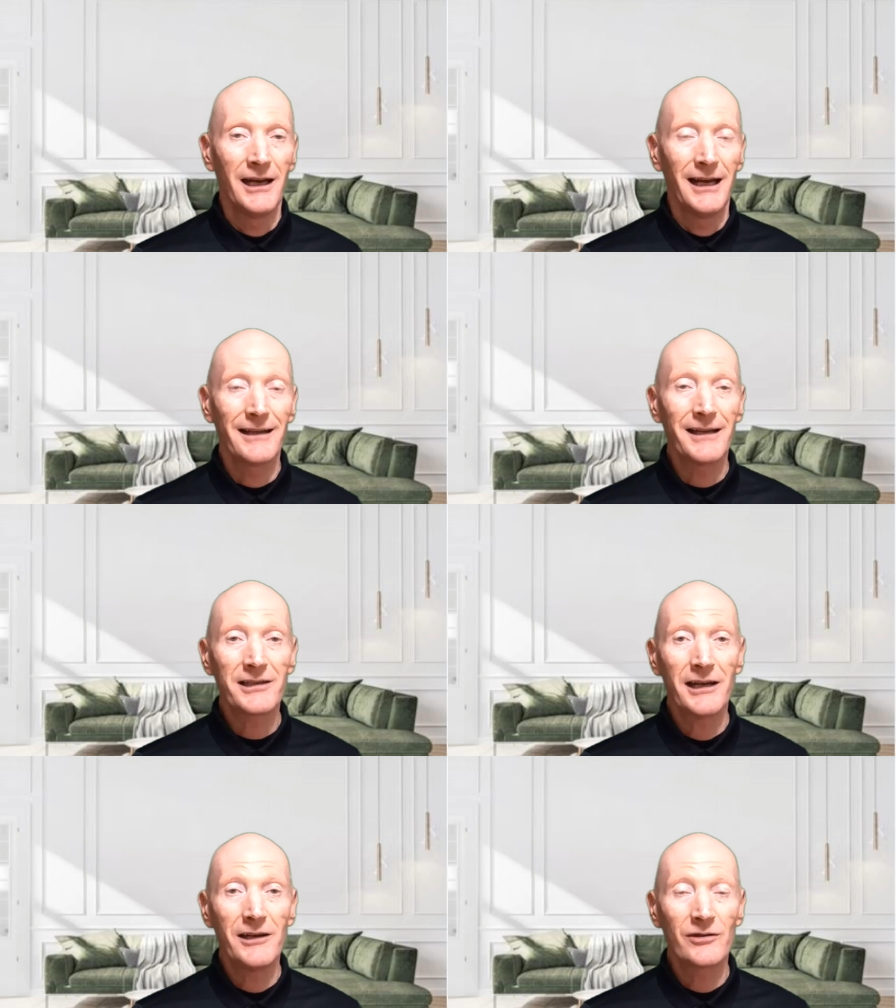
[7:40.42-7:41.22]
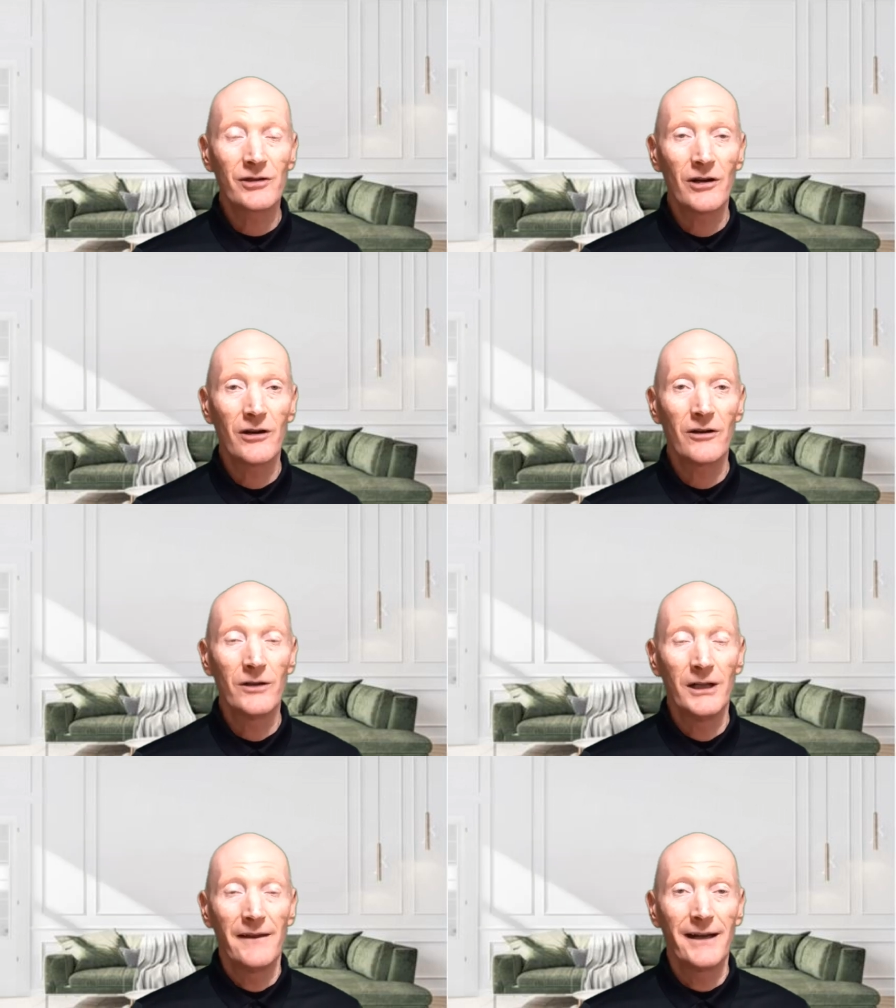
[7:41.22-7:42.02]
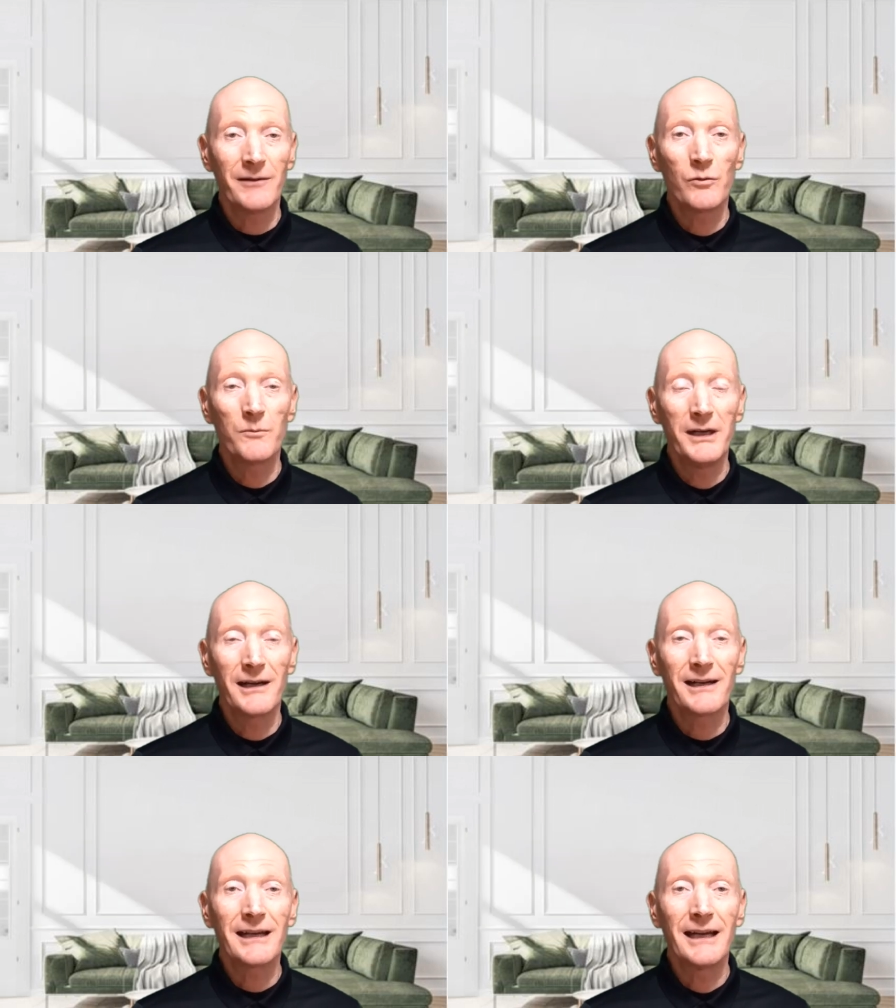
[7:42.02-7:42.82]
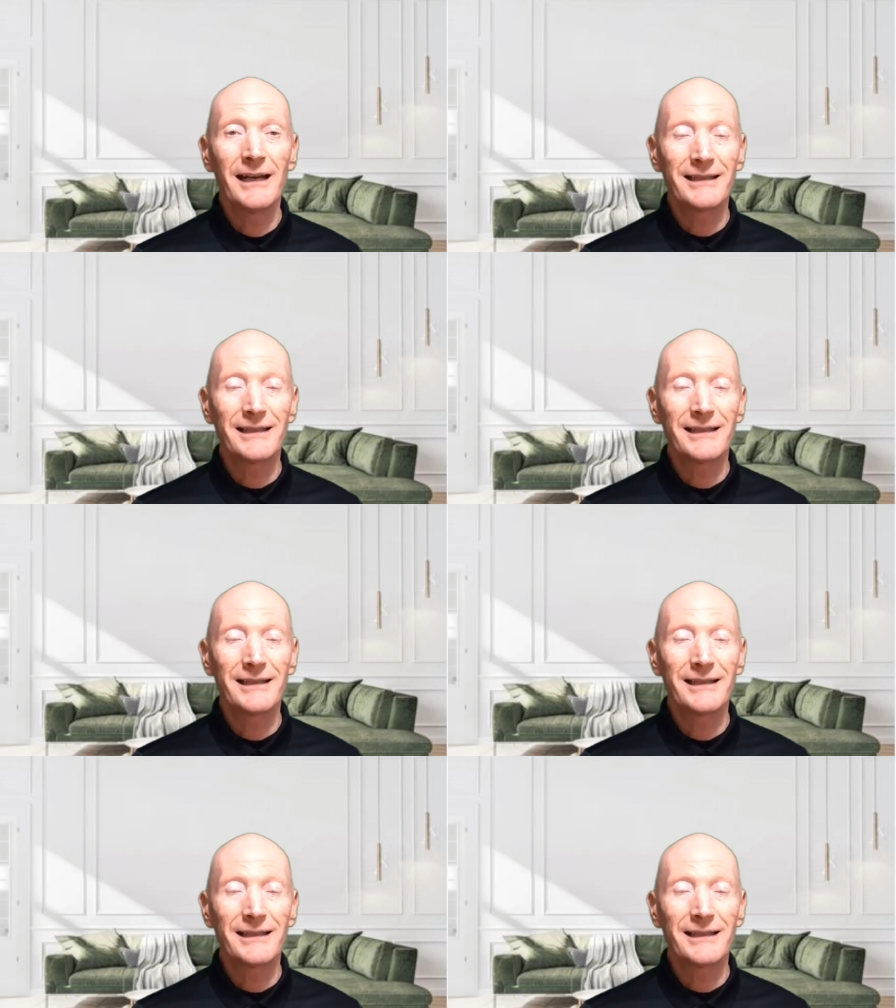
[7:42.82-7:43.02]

And let's say, so that would be an